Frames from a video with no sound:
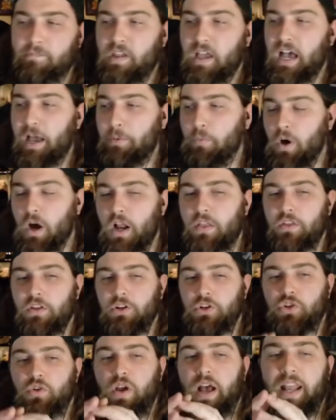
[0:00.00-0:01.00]
I wanted to
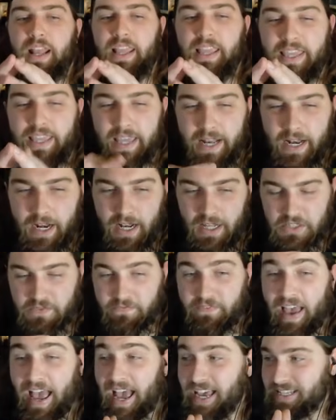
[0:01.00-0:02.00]
try to get it as
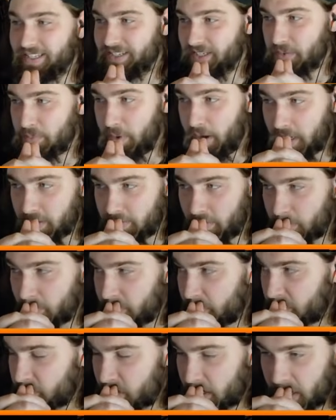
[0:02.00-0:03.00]
fast as possible. I
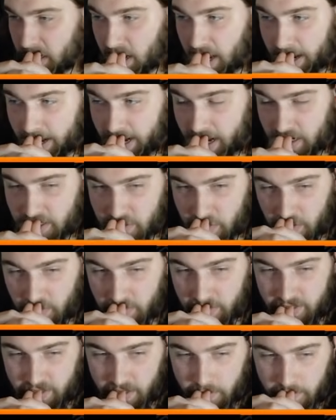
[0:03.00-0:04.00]
wanted to try to knock it out as
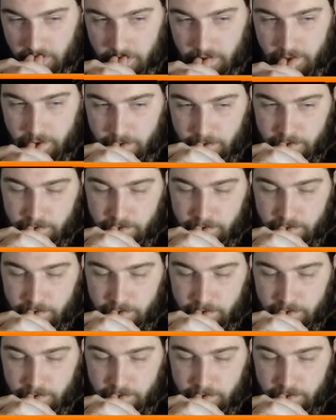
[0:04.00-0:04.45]
quickly as I could.